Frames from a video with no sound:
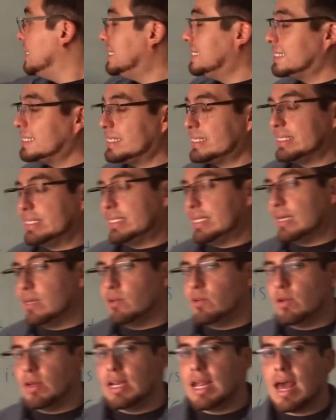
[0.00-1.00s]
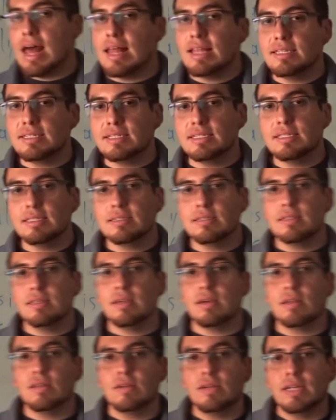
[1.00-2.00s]
Psychoanalysis, on the
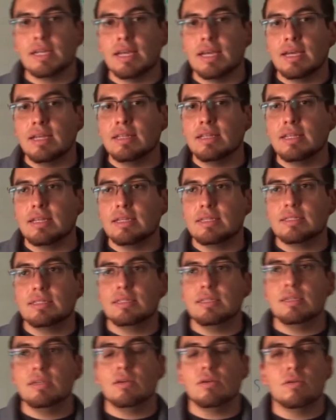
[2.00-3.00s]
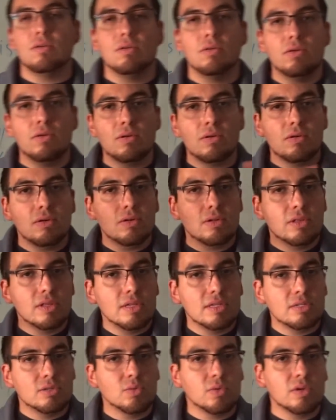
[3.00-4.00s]
other hand, is the
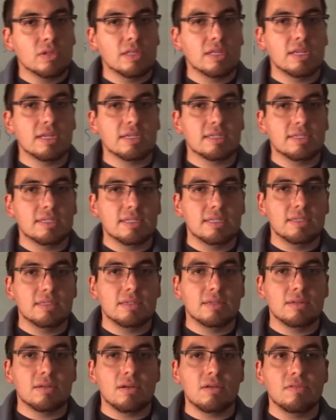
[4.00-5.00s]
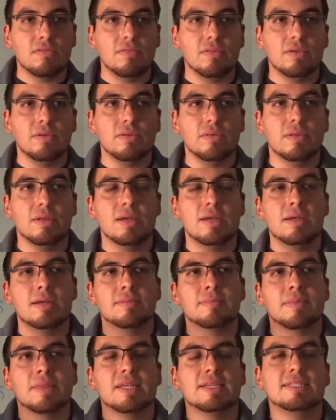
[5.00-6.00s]
oldest one that exists in our field.
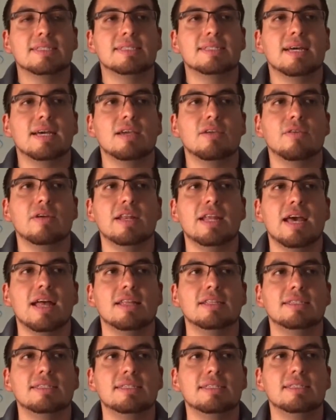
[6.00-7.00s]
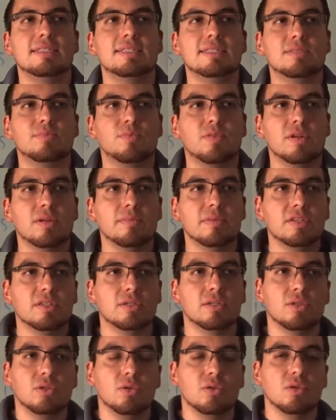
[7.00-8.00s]
Psychoanalysis is pretty
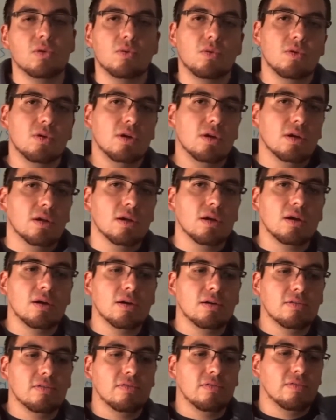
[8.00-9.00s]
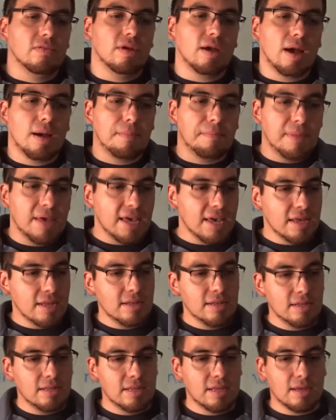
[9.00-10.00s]
much through the work of a
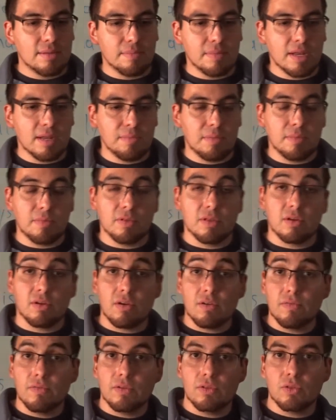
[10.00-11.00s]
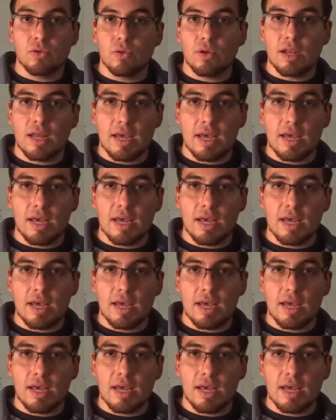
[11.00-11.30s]
man that many people in our field don't